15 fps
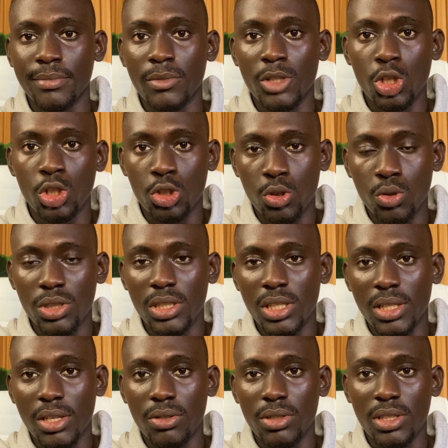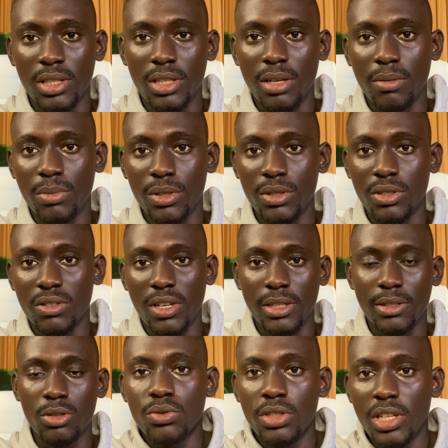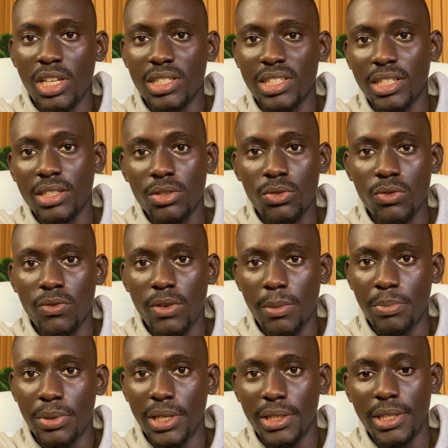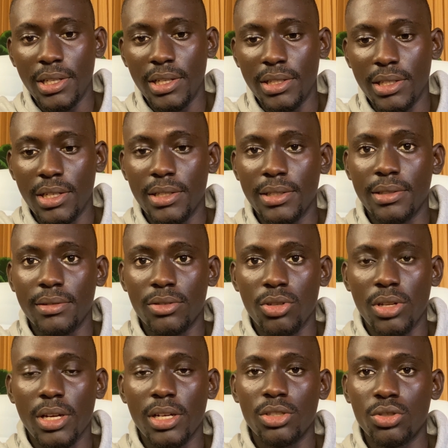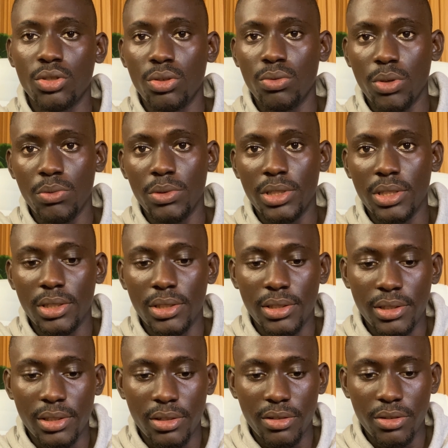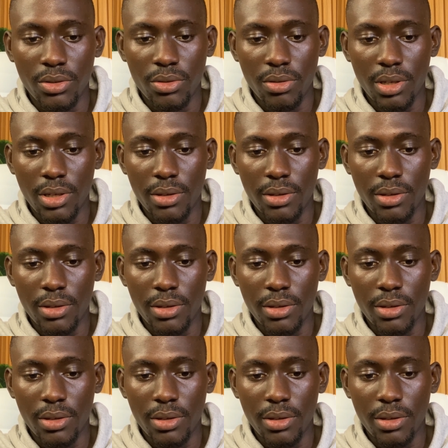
show the data on the database, right? So let's get into Vapi and n8n so I can show you what we did. Okay,